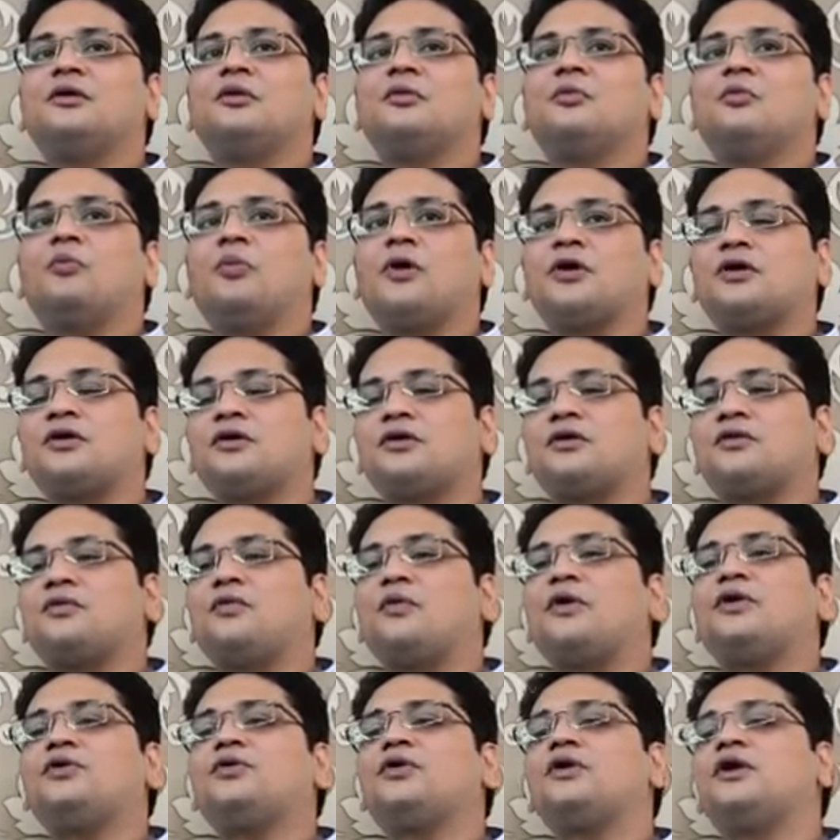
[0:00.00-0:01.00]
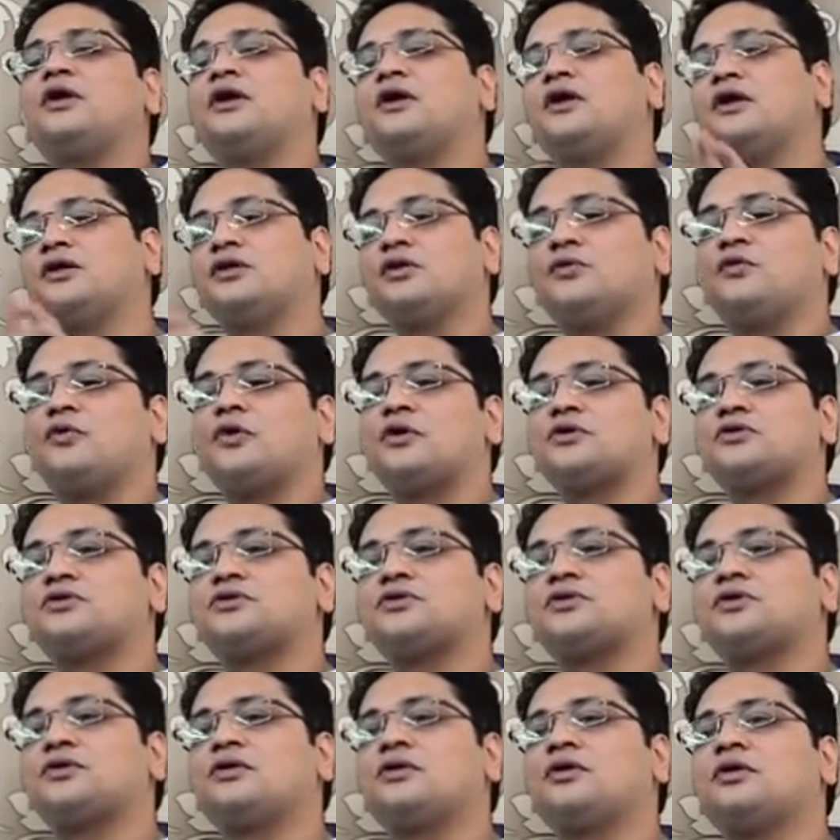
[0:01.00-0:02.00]
But when you're taking the watch,
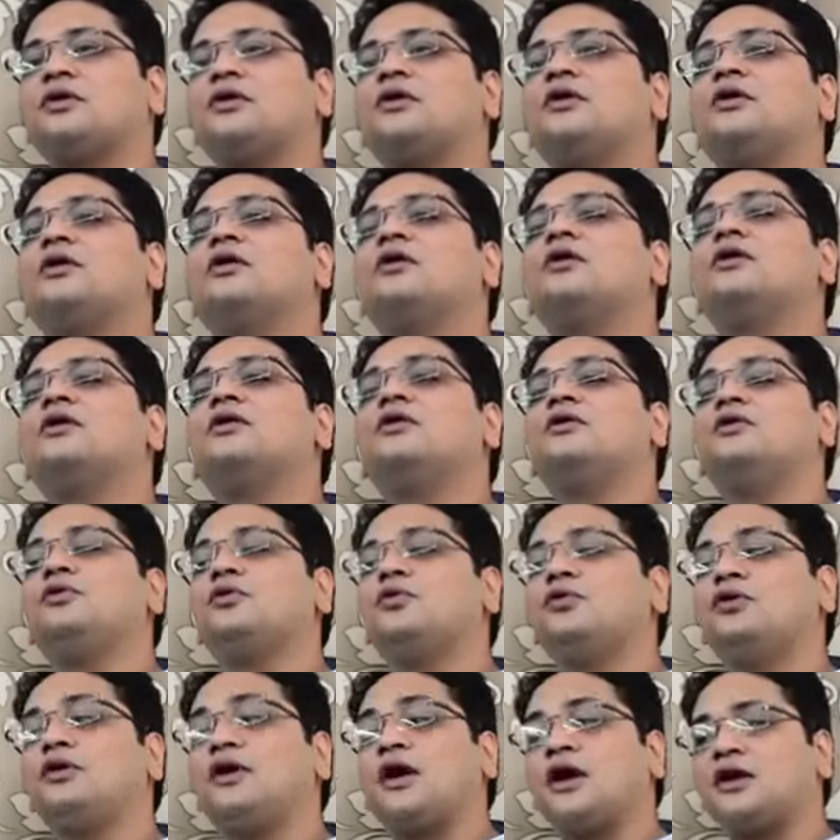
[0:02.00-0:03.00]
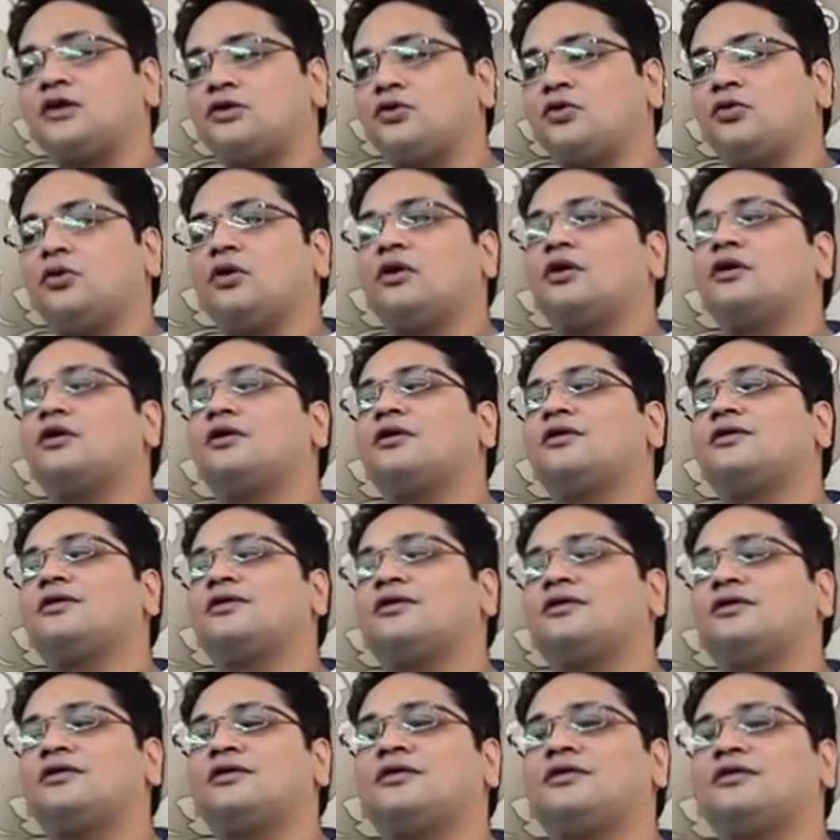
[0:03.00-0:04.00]
you get to learn,
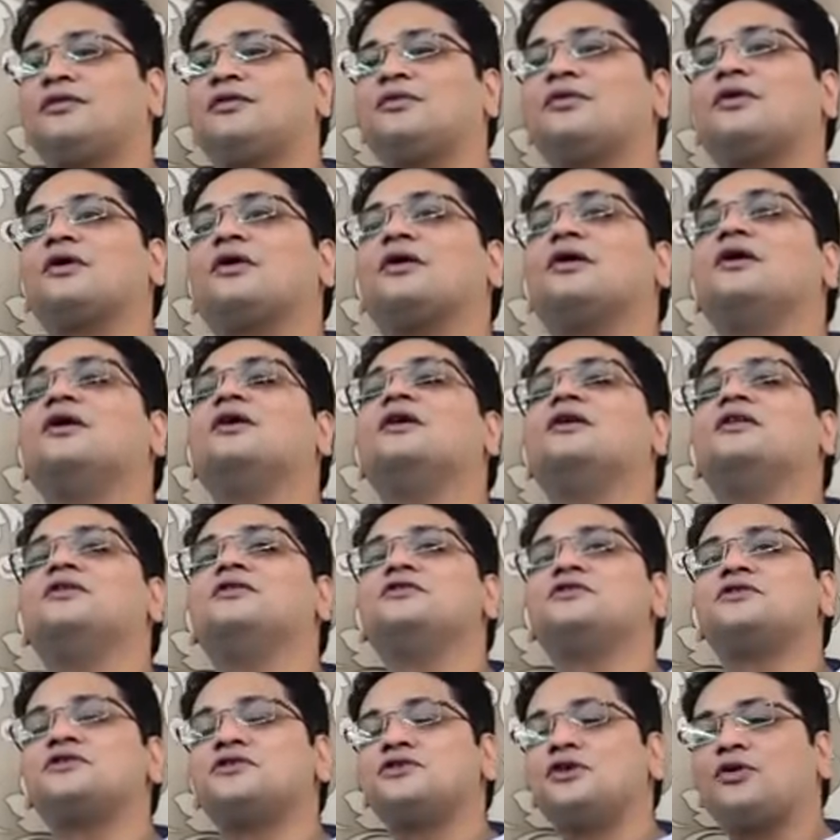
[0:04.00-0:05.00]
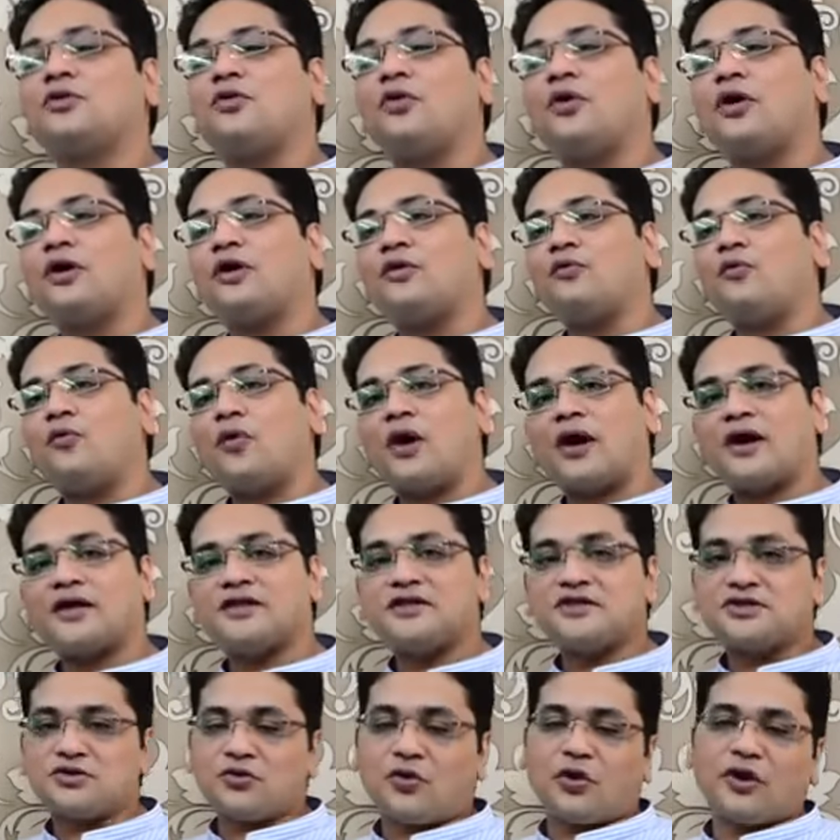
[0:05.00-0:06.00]
okay, this is the coin, why
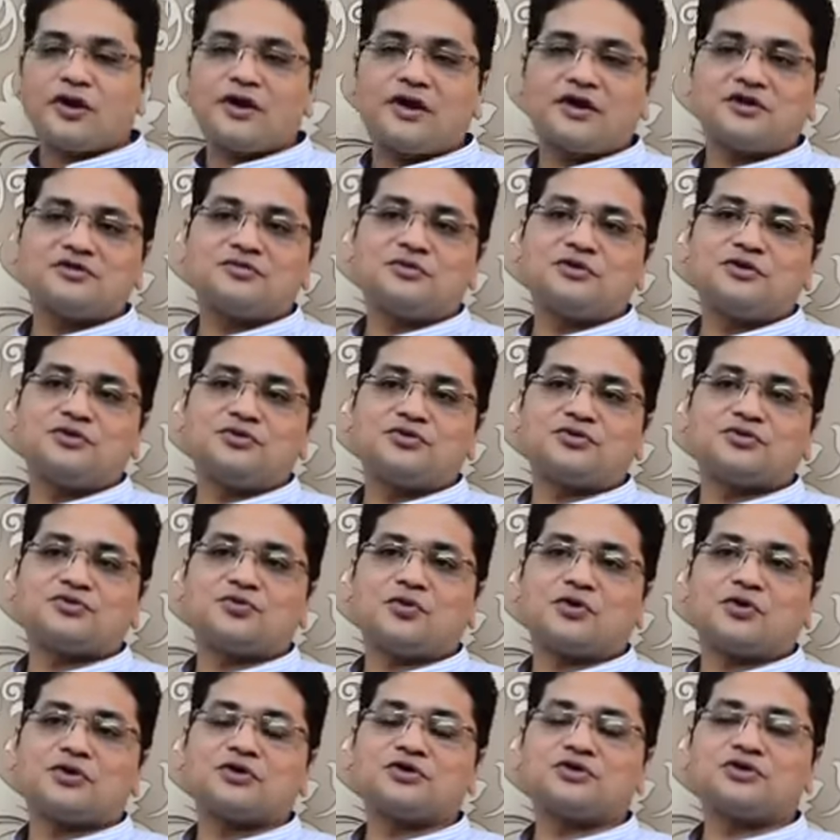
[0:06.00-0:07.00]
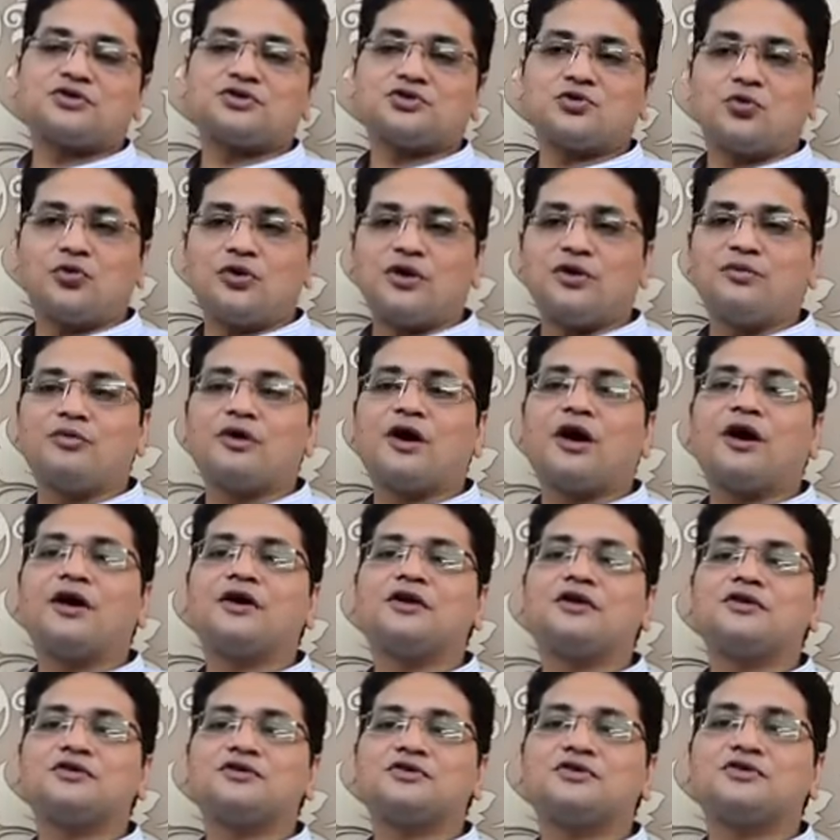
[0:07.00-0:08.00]
this coin has been used, what is the story behind
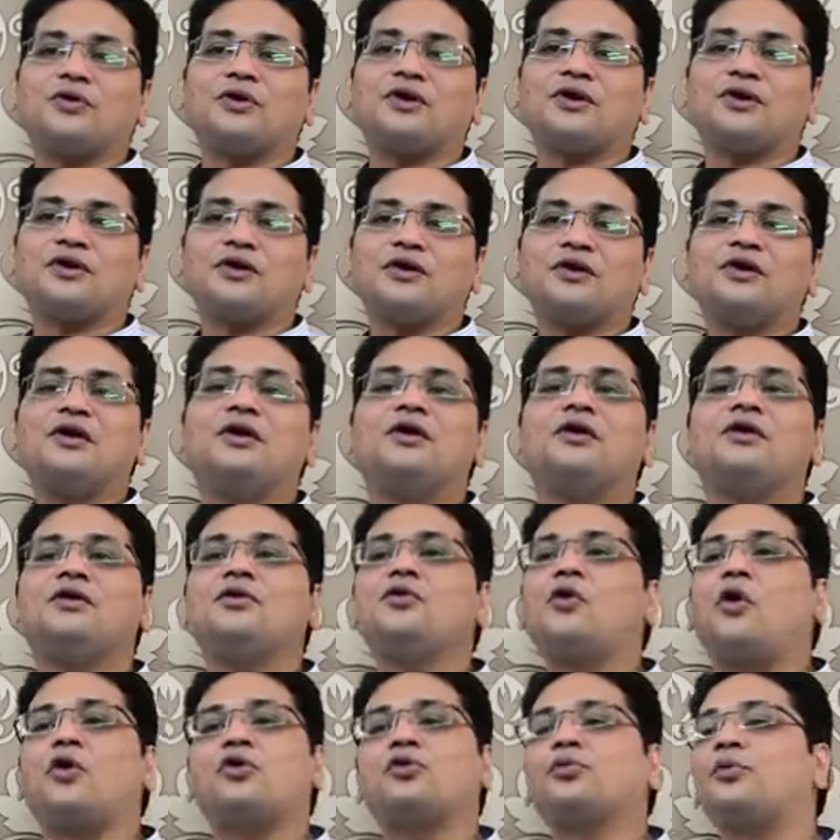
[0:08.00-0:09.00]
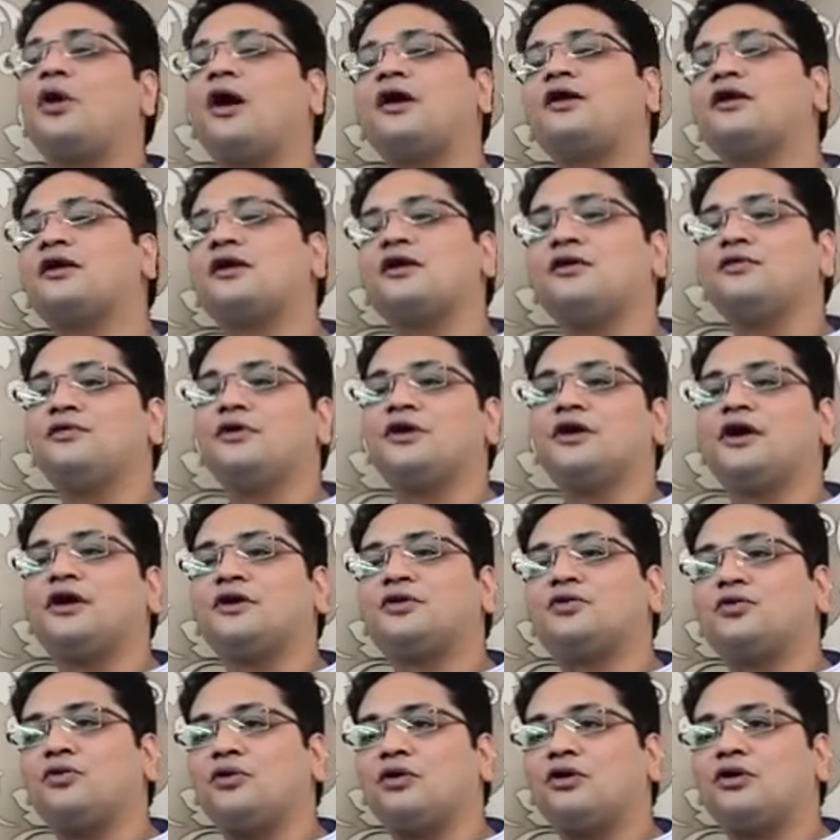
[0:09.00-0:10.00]
this coin. You automatically will get to
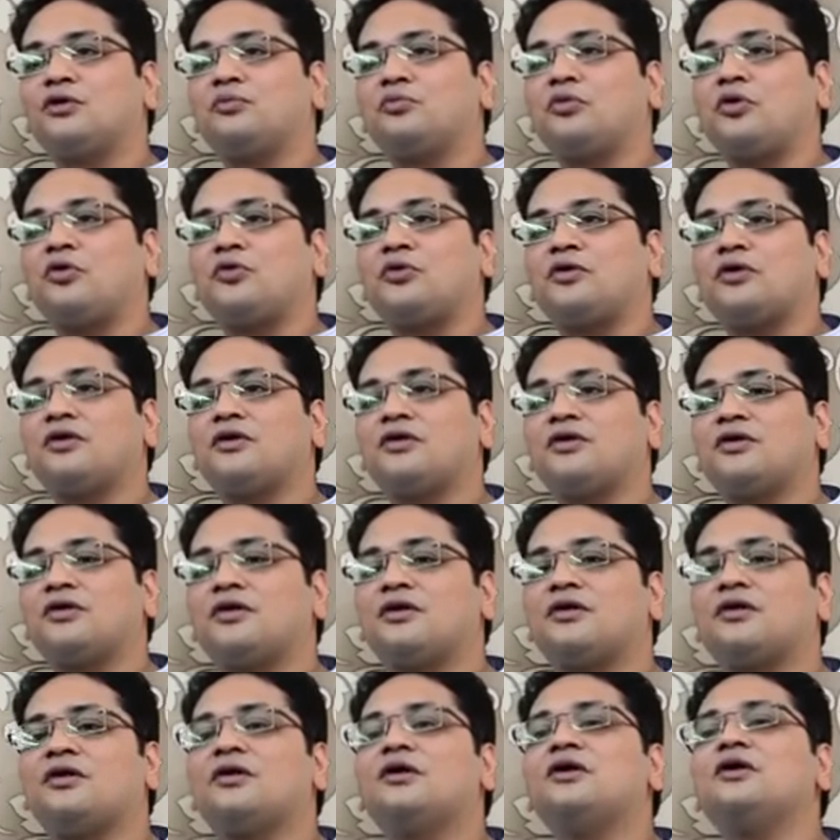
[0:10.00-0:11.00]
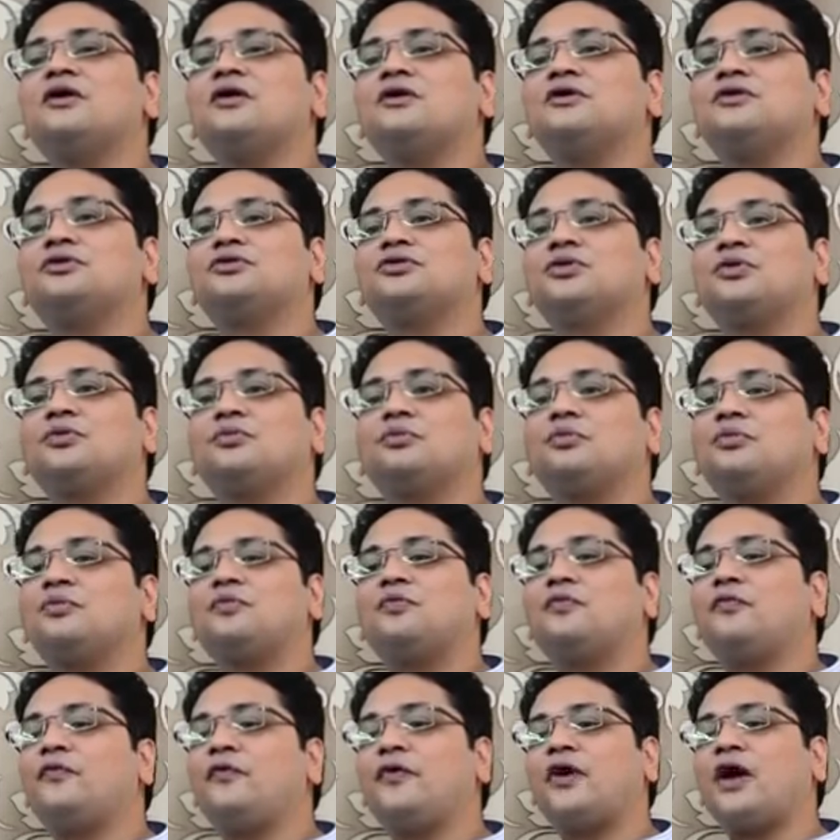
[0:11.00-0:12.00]
learn about it. So,
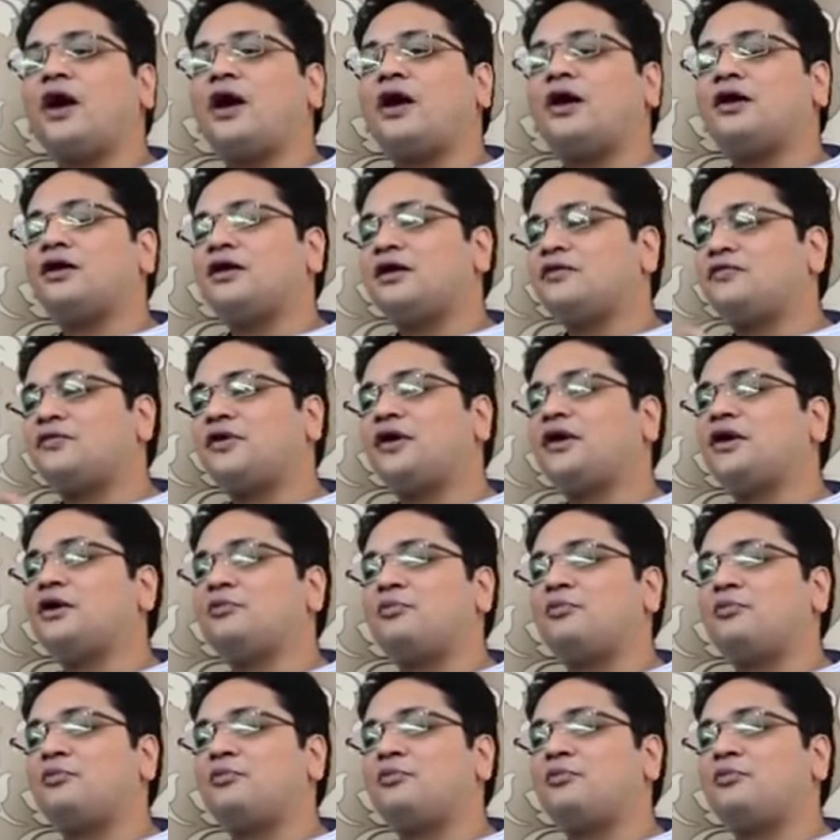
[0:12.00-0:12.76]
we are definitely